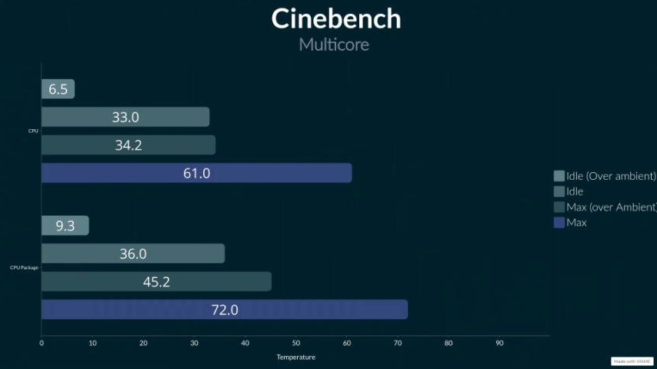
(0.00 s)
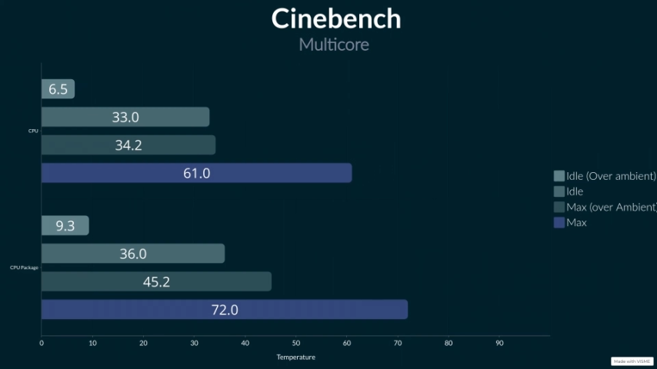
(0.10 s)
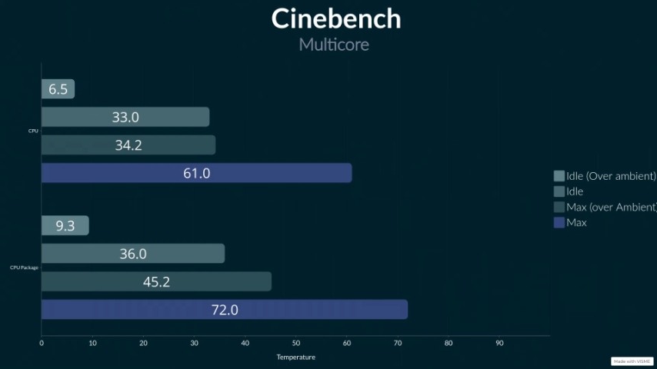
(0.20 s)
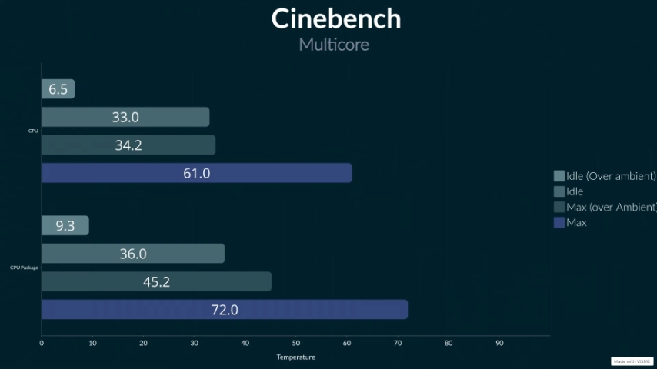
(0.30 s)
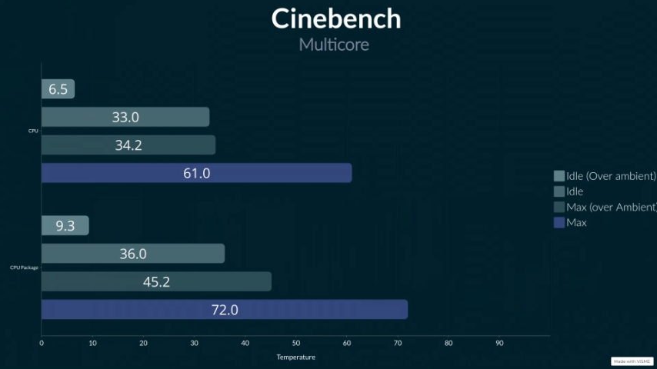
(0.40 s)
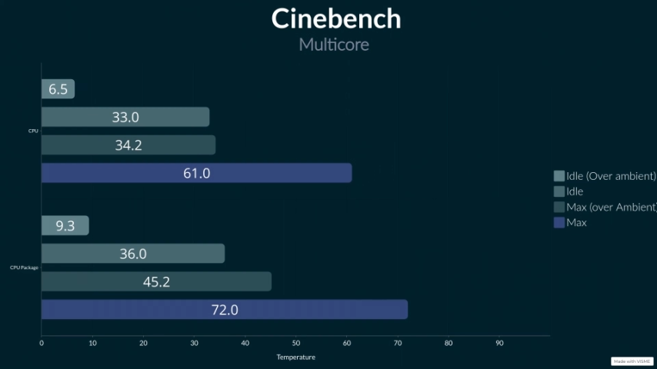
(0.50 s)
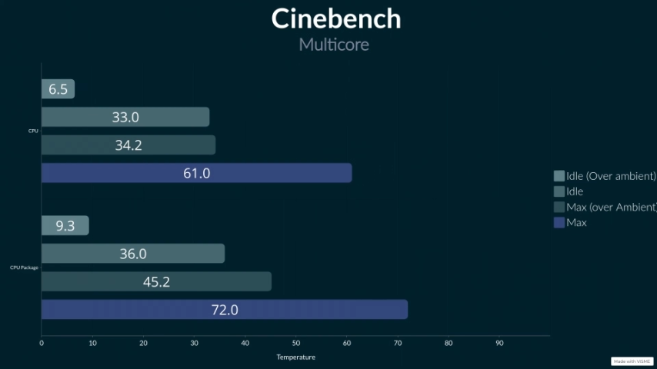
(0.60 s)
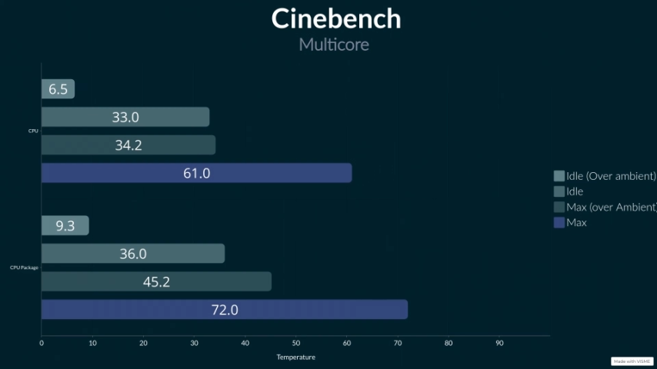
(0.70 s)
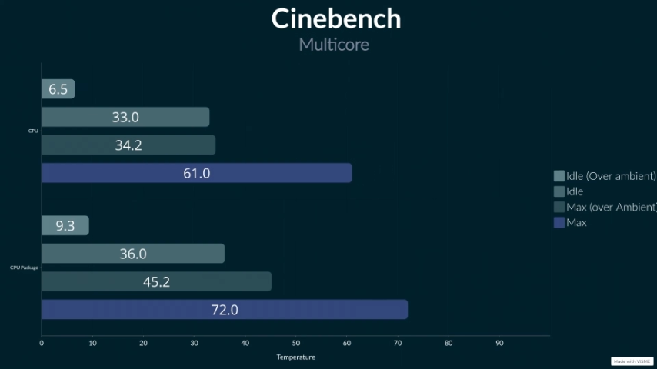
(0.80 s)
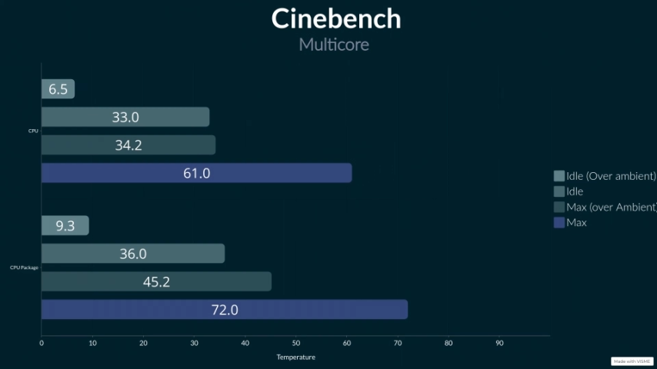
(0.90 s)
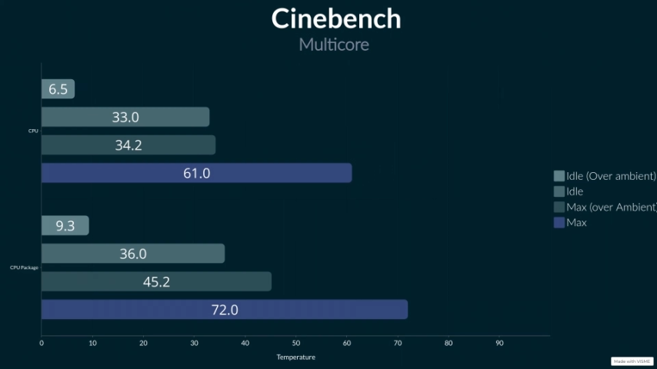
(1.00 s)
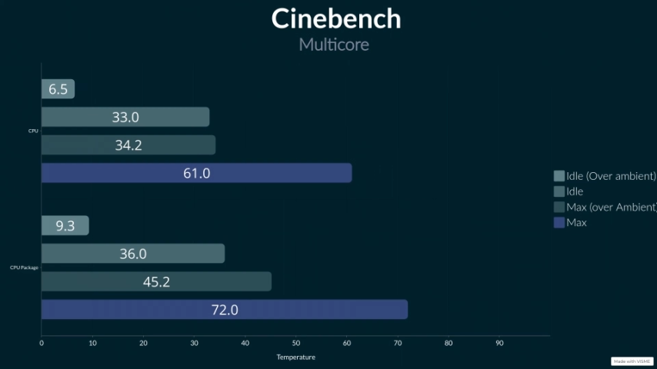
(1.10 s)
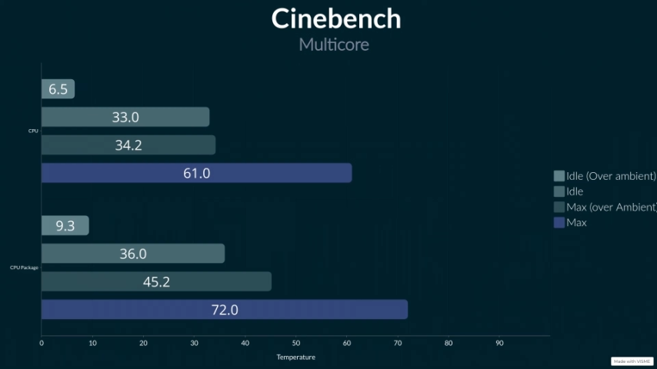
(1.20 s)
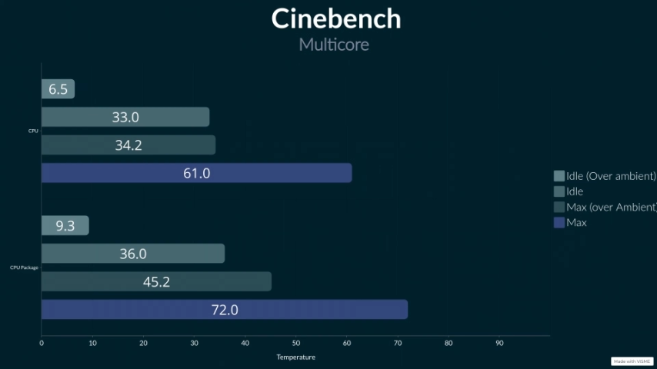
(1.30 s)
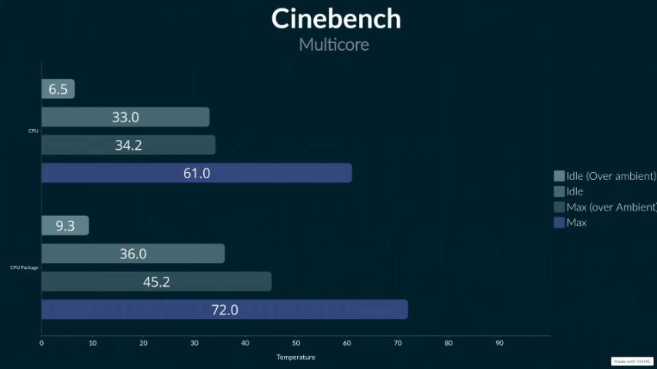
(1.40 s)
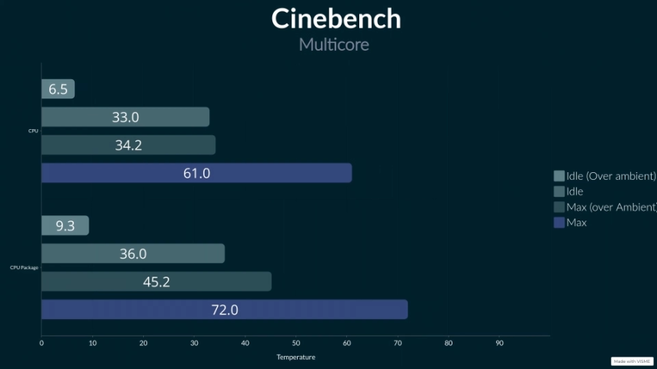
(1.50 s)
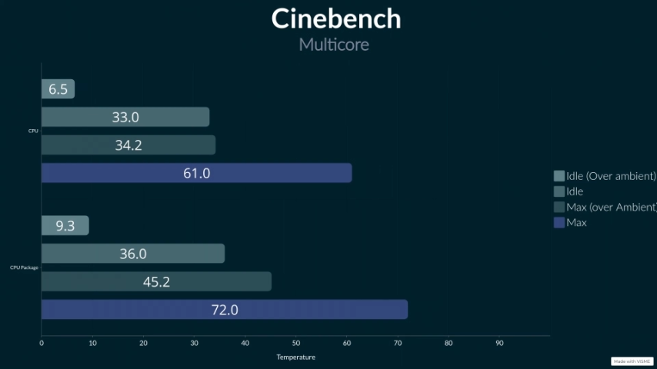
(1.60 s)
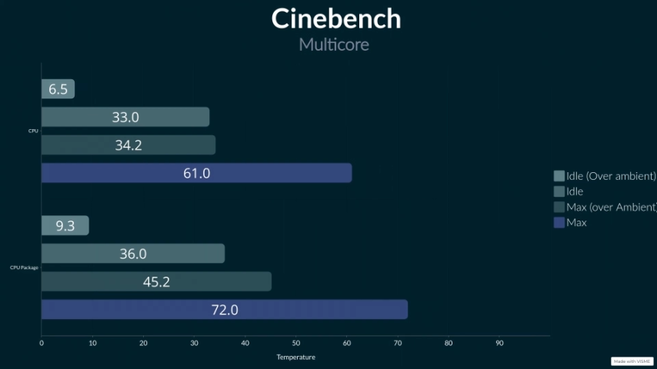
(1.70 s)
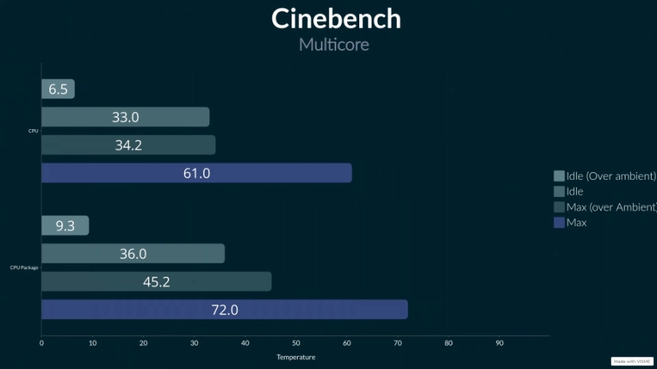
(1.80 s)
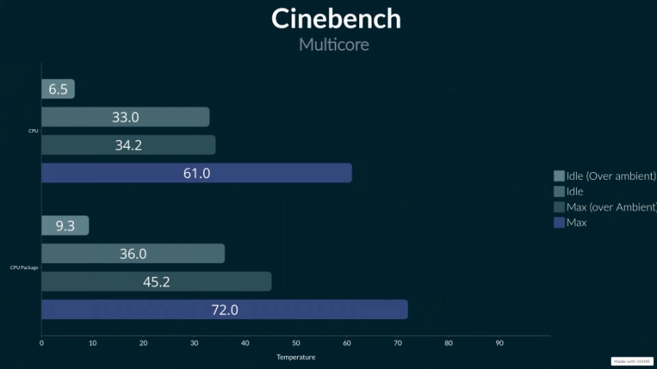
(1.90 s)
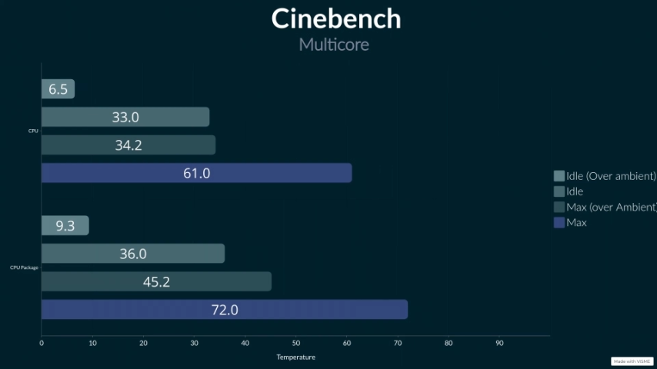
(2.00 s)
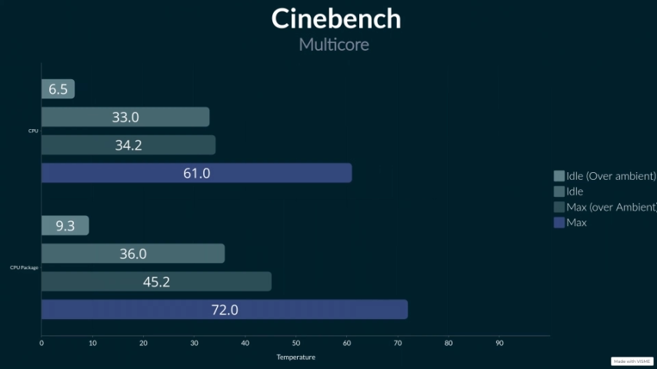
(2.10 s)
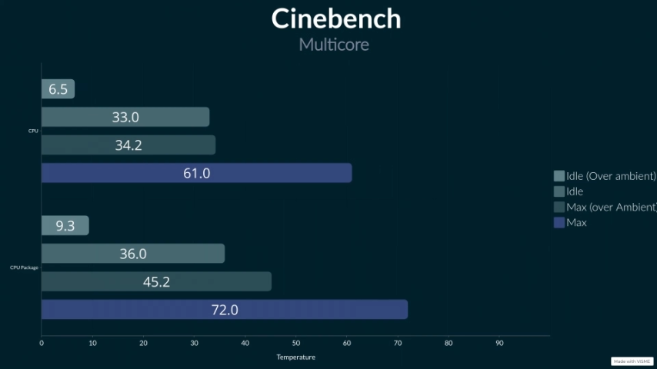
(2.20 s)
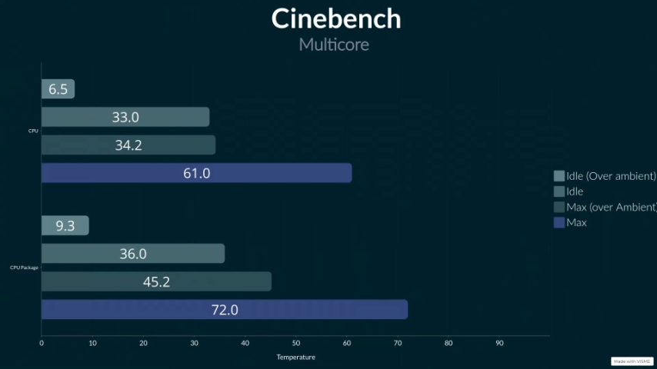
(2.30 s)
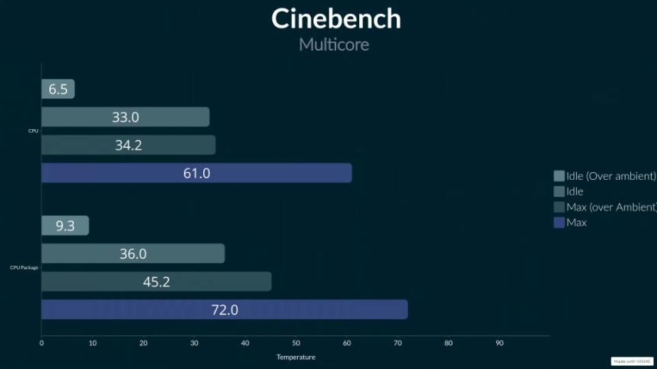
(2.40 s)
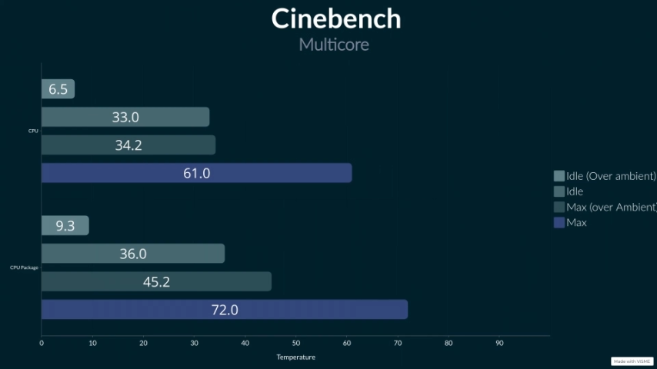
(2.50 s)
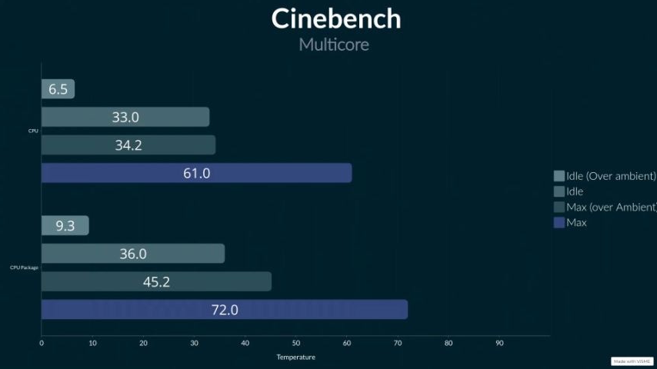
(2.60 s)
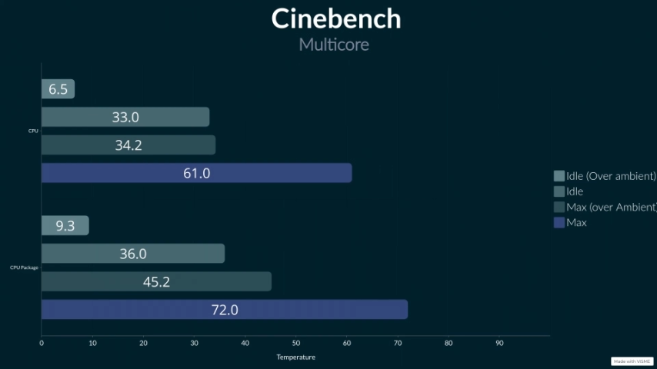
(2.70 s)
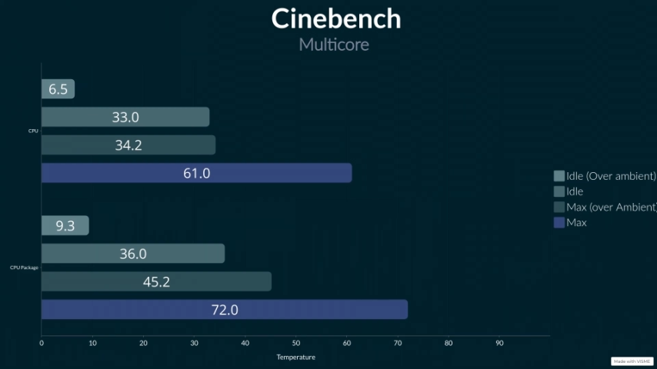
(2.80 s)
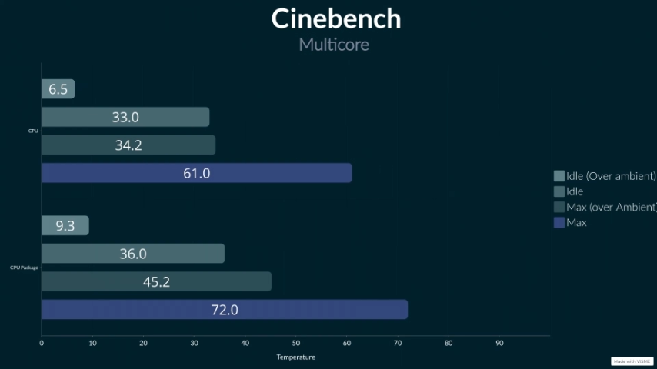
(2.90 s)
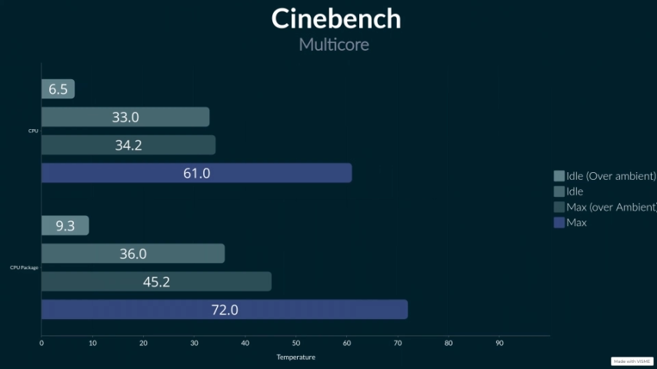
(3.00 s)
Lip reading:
Nobody's mouth can be seen.